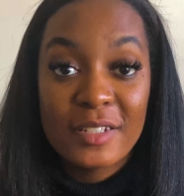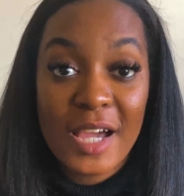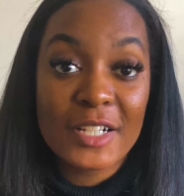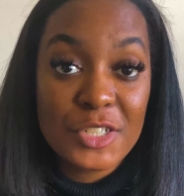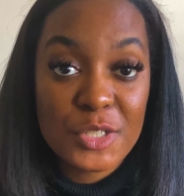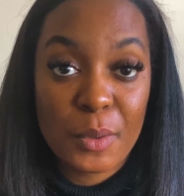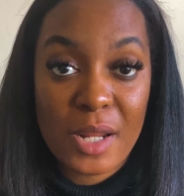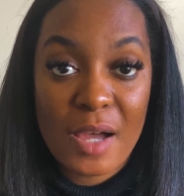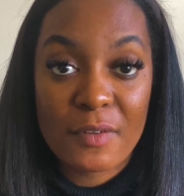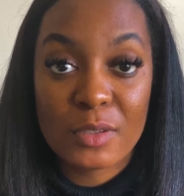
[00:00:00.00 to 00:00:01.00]
Next, you want
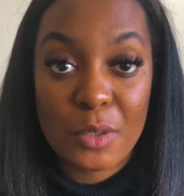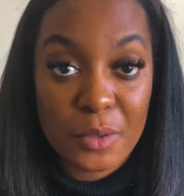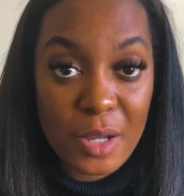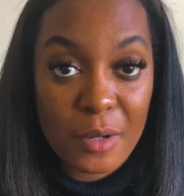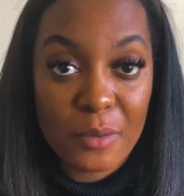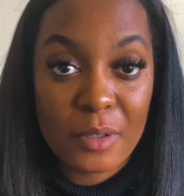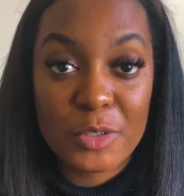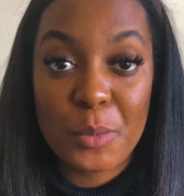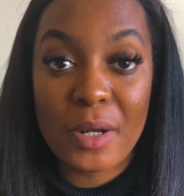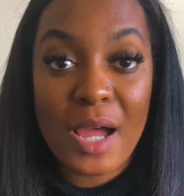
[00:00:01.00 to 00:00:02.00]
to have a logo.
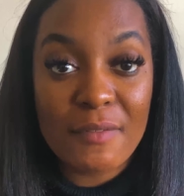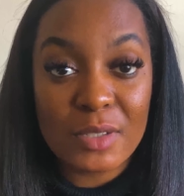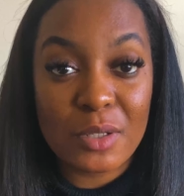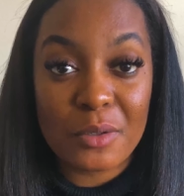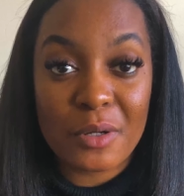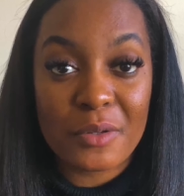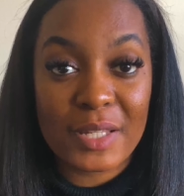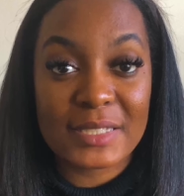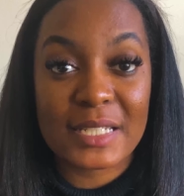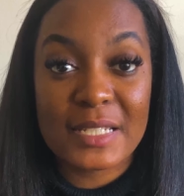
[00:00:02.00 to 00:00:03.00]
You want to have a logo
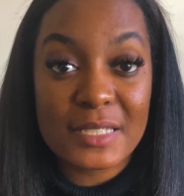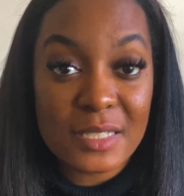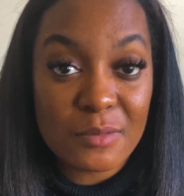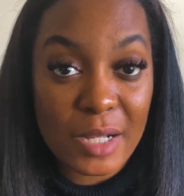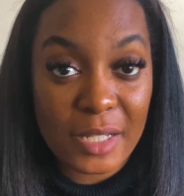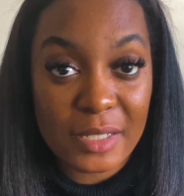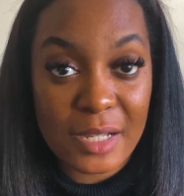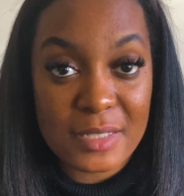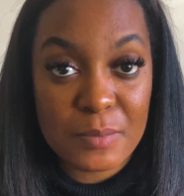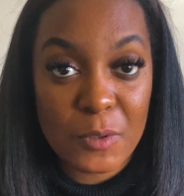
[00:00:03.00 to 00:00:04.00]
that's easily
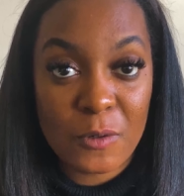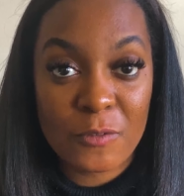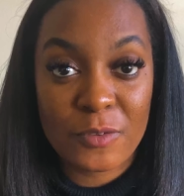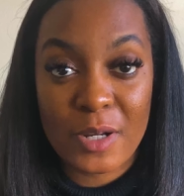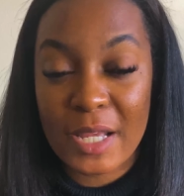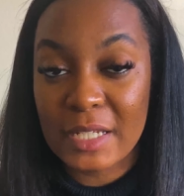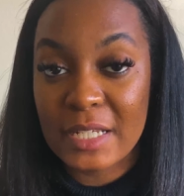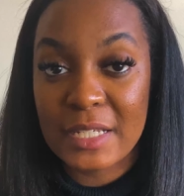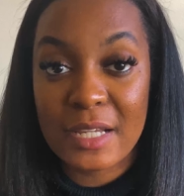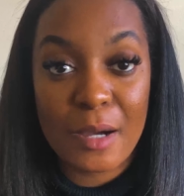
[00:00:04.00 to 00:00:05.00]
recognizable for
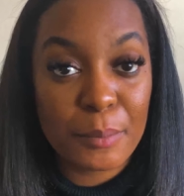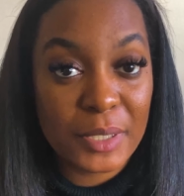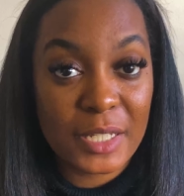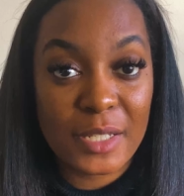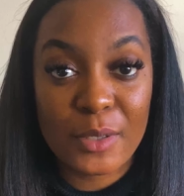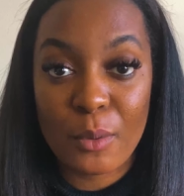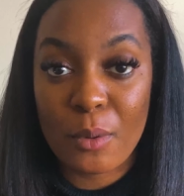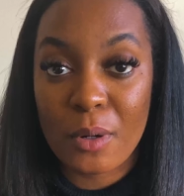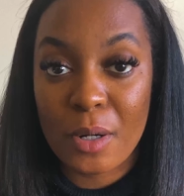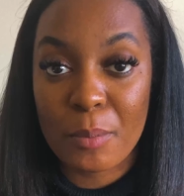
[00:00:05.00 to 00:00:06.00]
any company
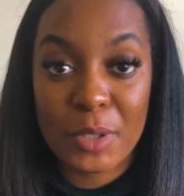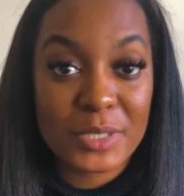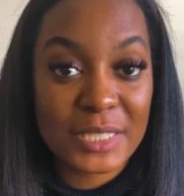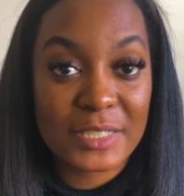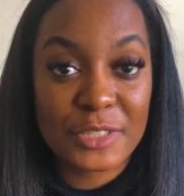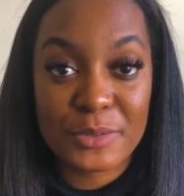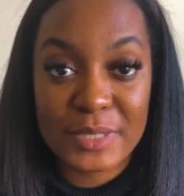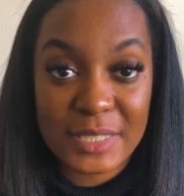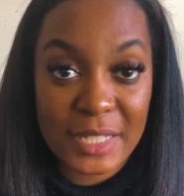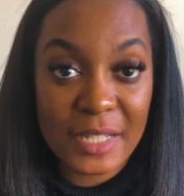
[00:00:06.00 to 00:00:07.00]
or person to
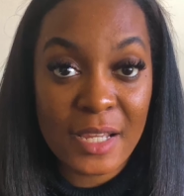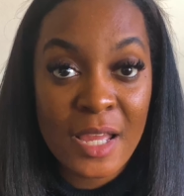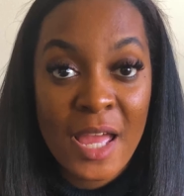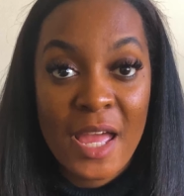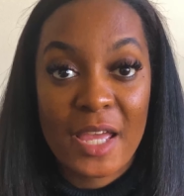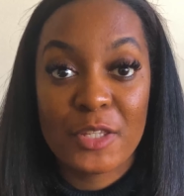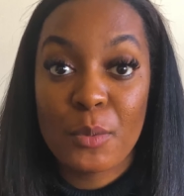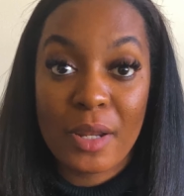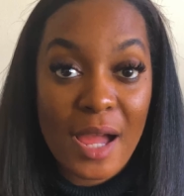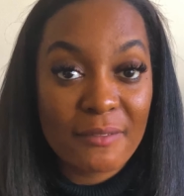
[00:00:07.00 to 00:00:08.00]
see, and you
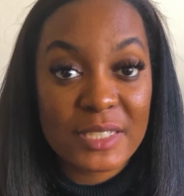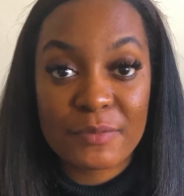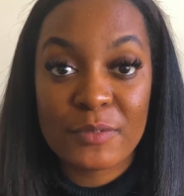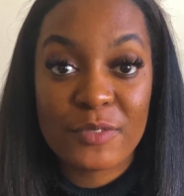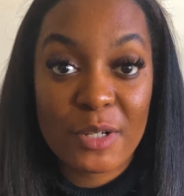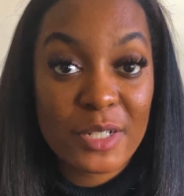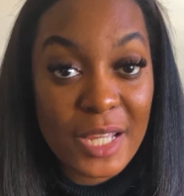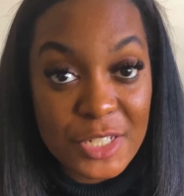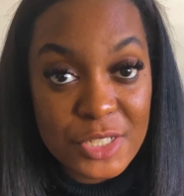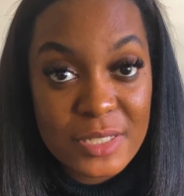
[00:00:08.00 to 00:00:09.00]
want to have different
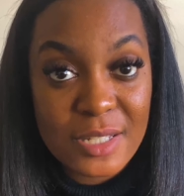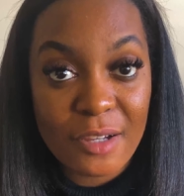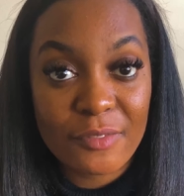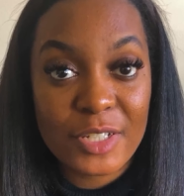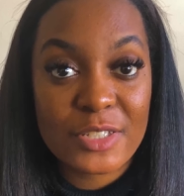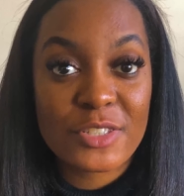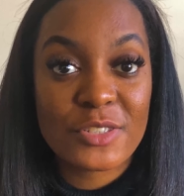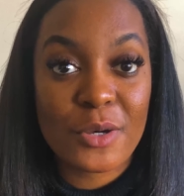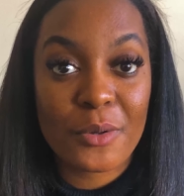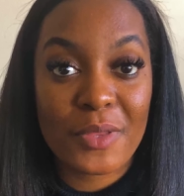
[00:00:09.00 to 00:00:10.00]
variations of it
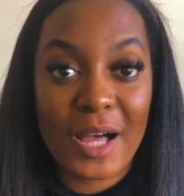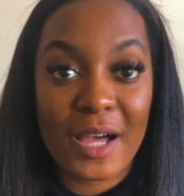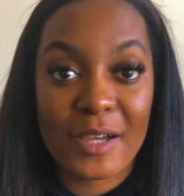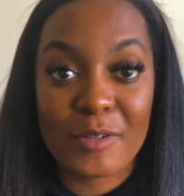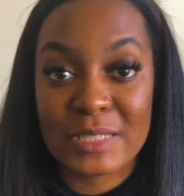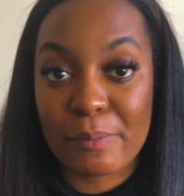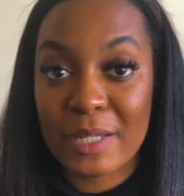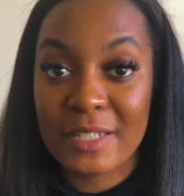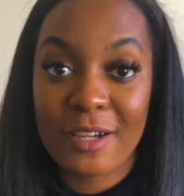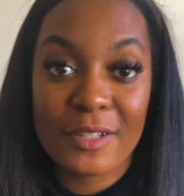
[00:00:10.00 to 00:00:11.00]
so that
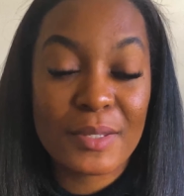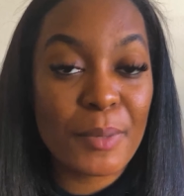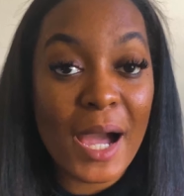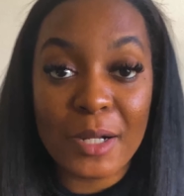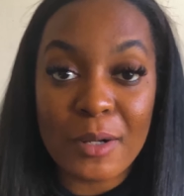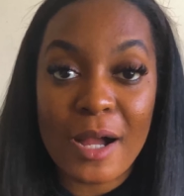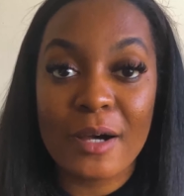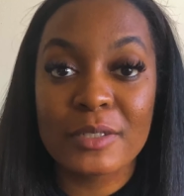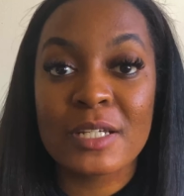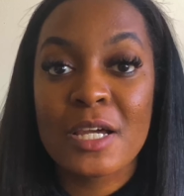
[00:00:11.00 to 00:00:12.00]
depending on the background,